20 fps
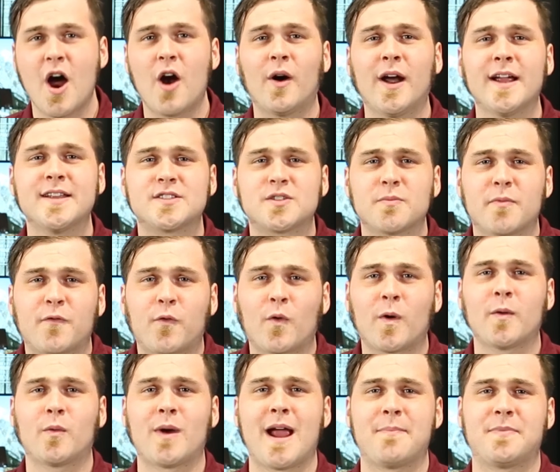Alright, so
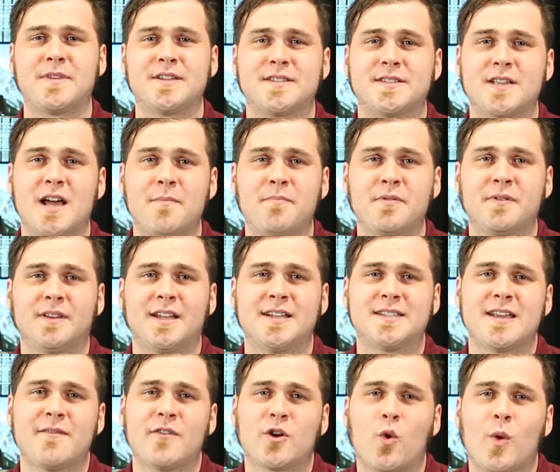before we wrap this up, let's have a